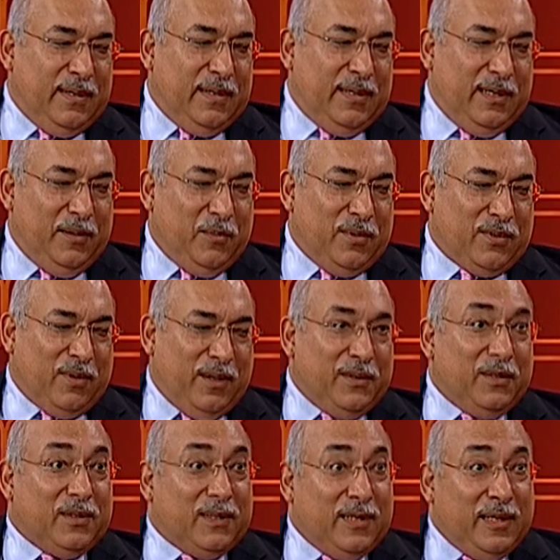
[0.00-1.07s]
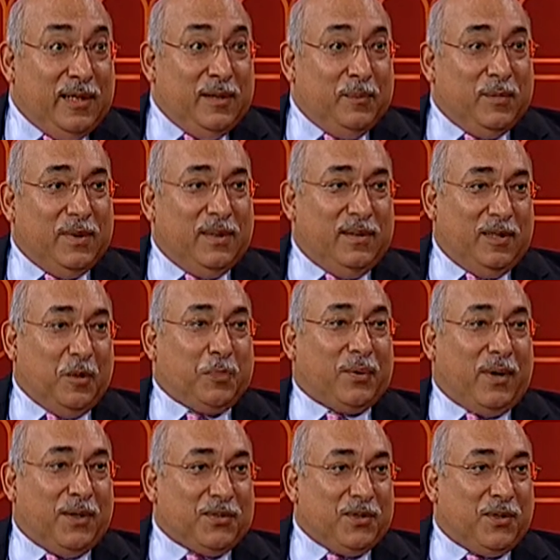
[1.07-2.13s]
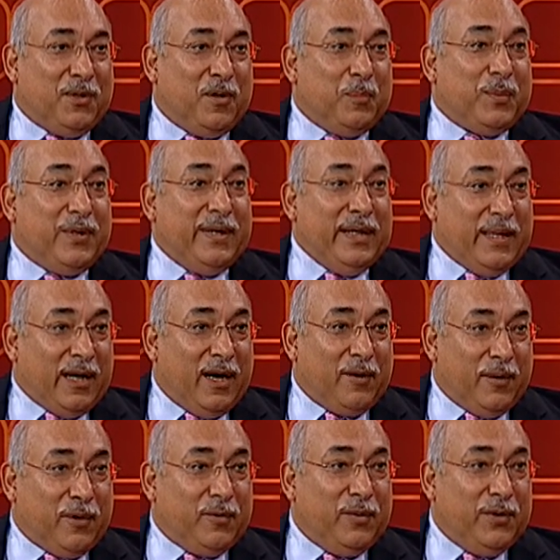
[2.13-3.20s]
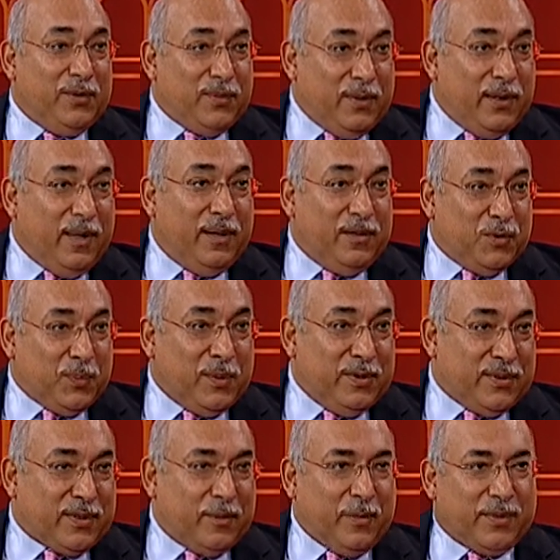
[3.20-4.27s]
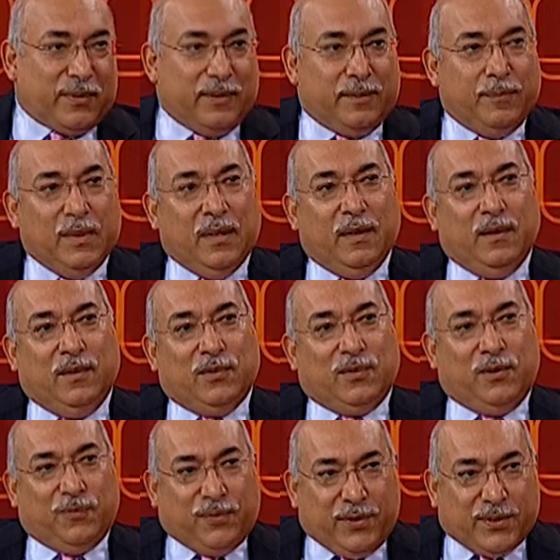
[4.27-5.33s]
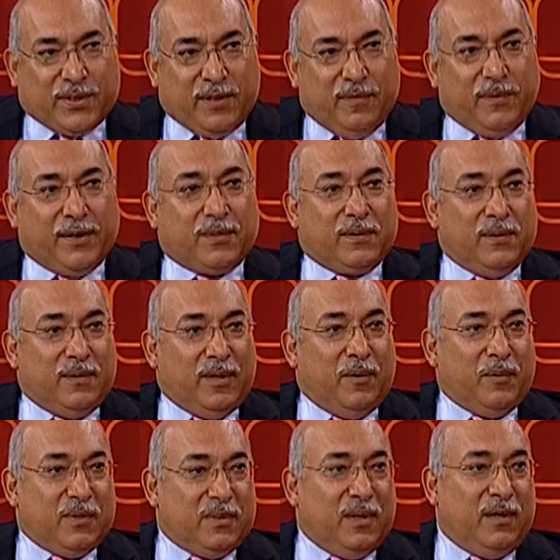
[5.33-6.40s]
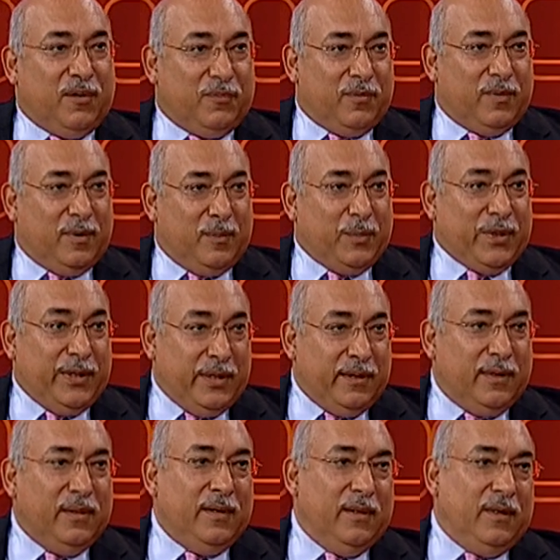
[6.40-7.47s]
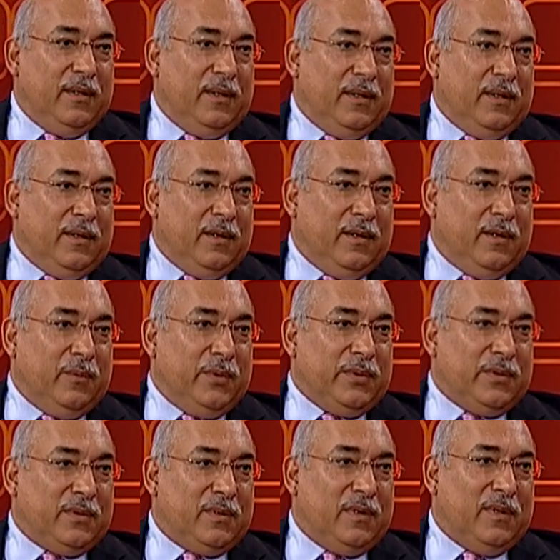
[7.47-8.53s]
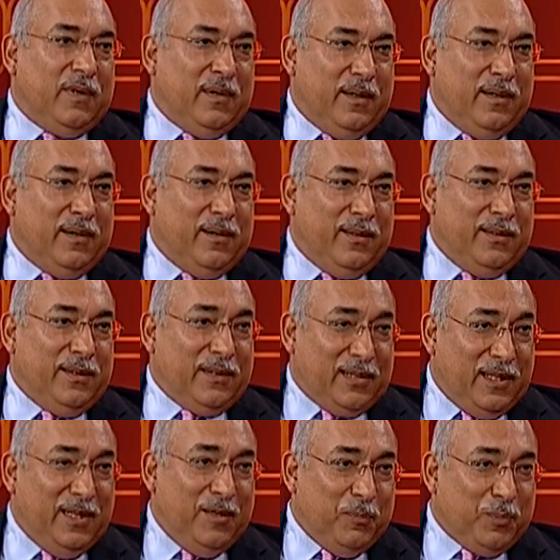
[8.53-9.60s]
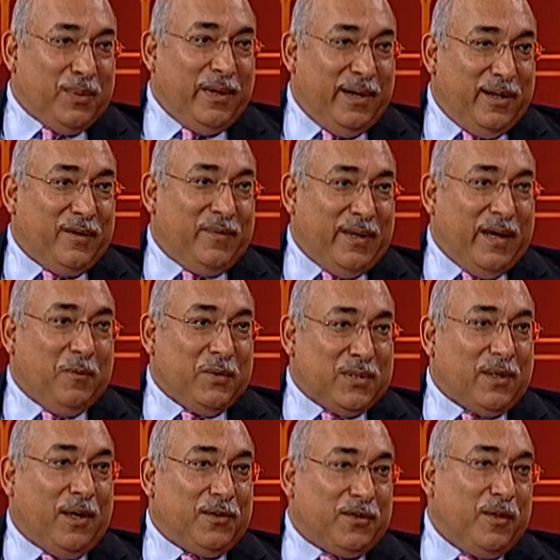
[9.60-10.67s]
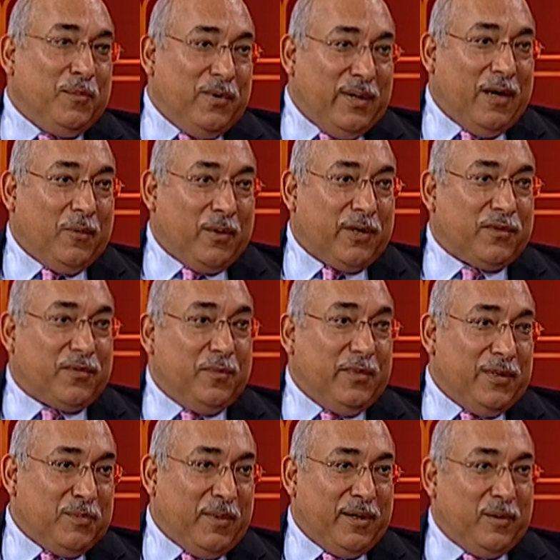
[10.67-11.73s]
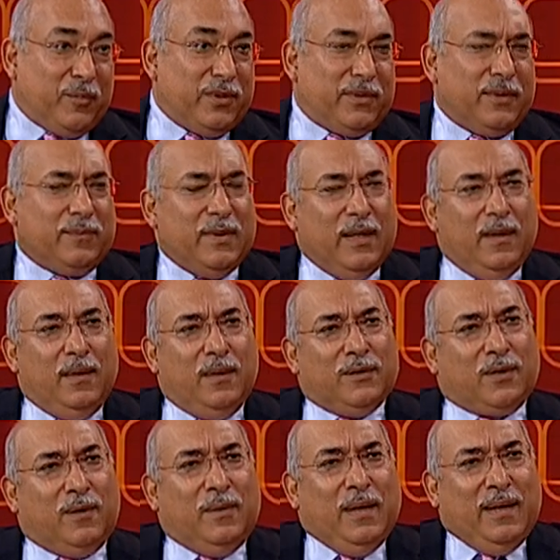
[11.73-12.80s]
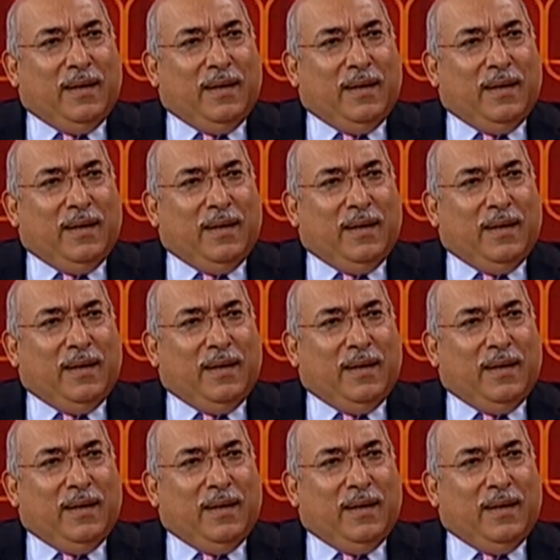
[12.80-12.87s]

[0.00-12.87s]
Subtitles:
he was on the team that prosecuted Bernie Kerik, Rudy Giuliani's police commissioner. So the first conviction that was done of Bernie was on the team player of that was Todd Sherman, who now works for me, he's my number two. So,